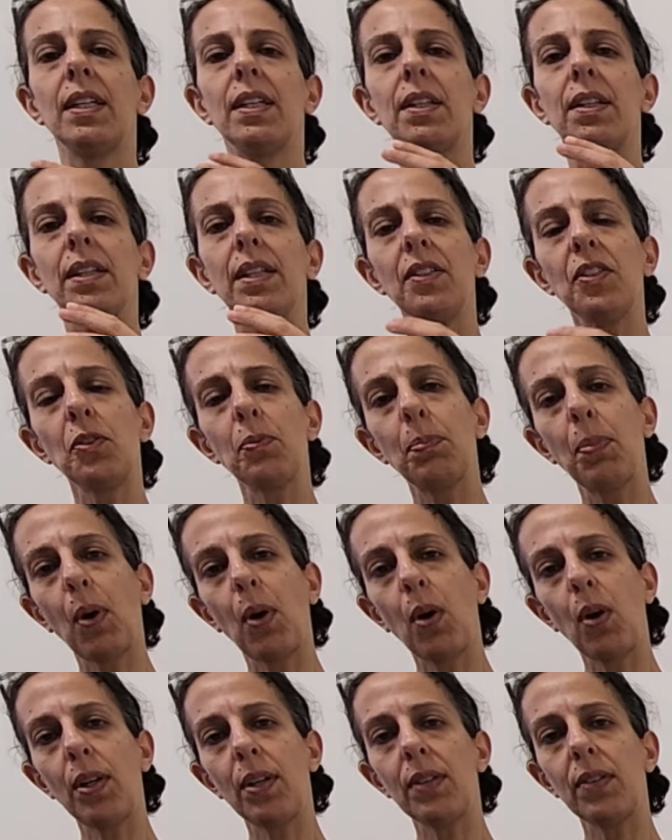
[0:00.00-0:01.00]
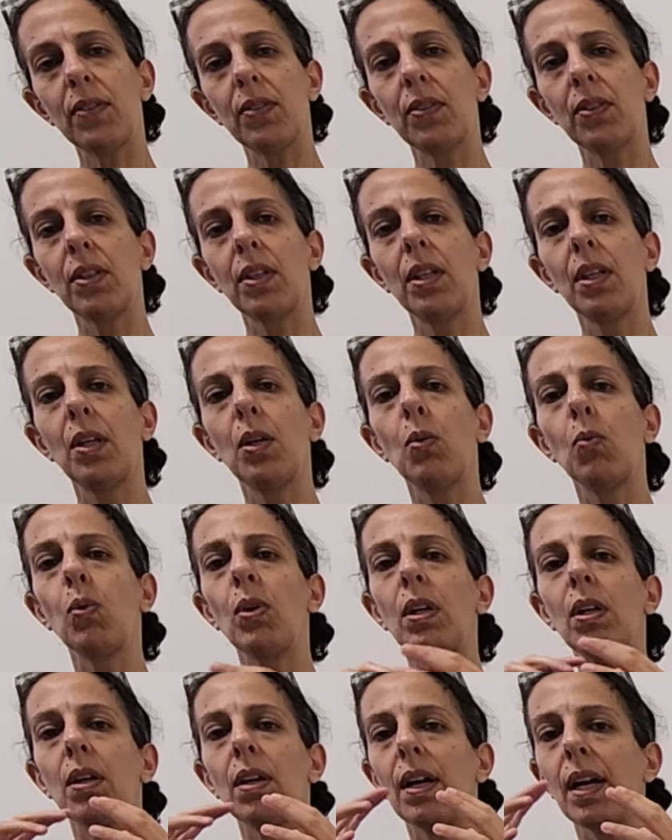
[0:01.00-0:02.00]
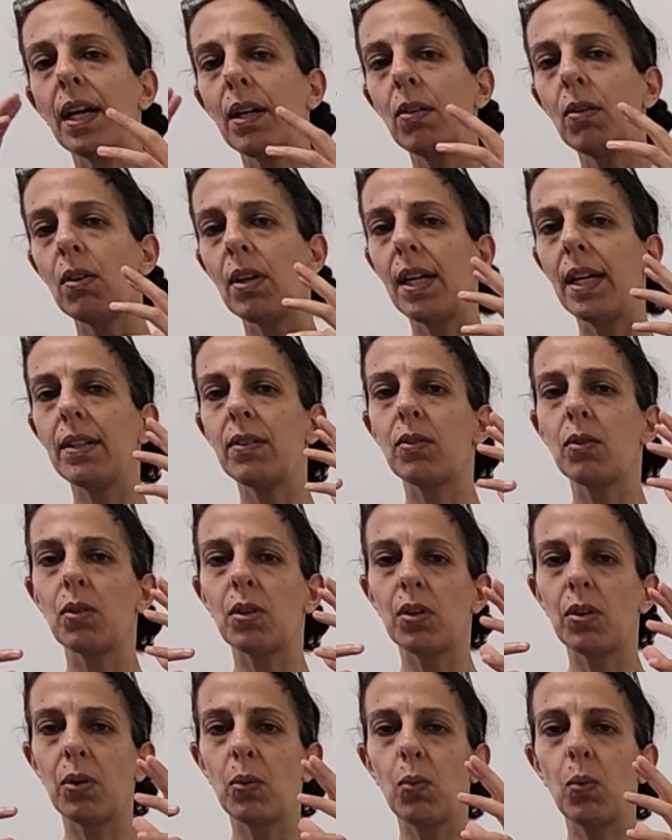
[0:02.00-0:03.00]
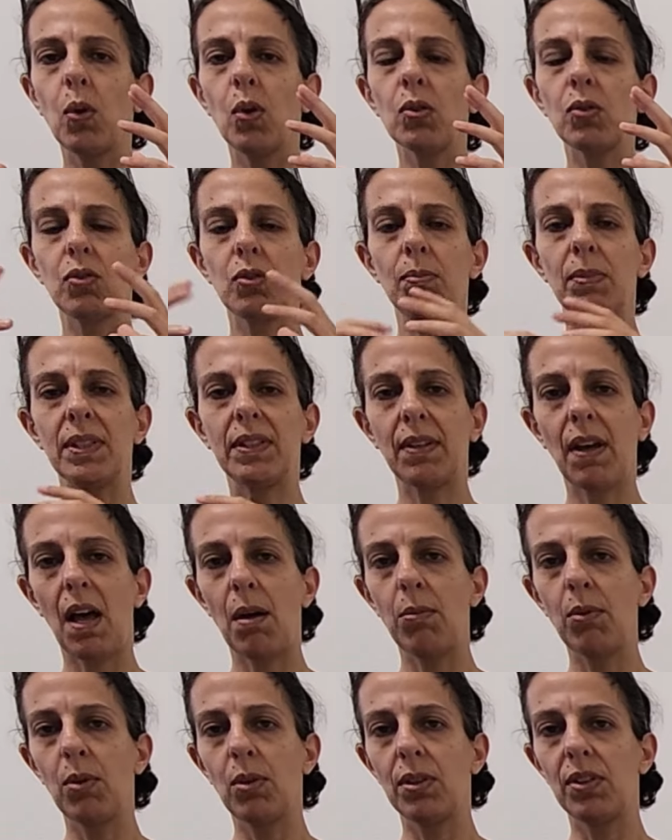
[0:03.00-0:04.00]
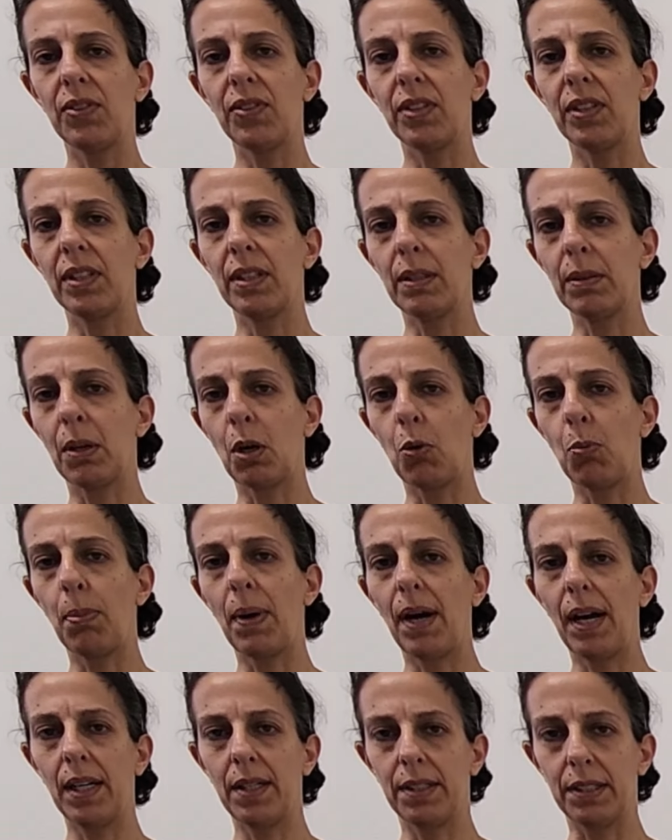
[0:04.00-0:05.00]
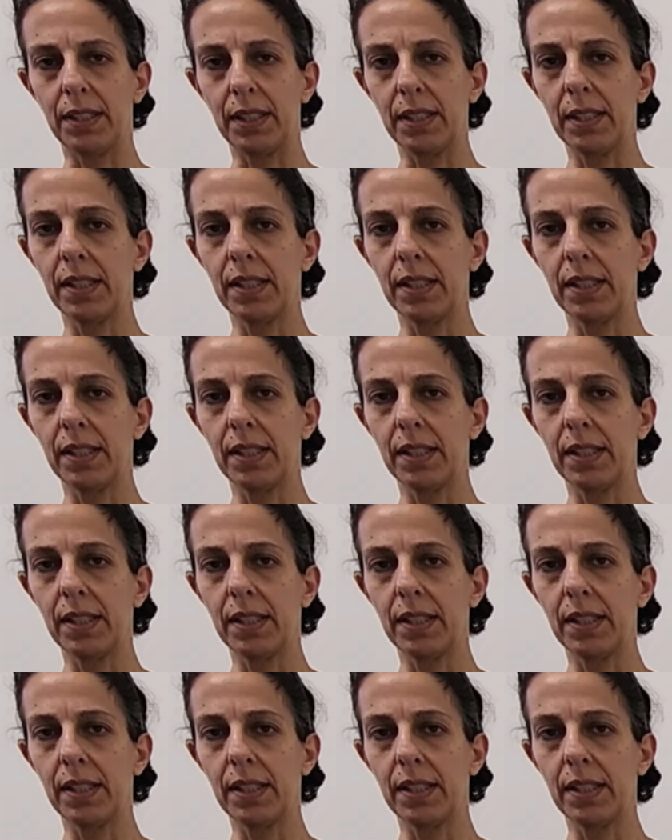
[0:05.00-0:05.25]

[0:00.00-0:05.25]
this point will regulate the water metabolism in our body,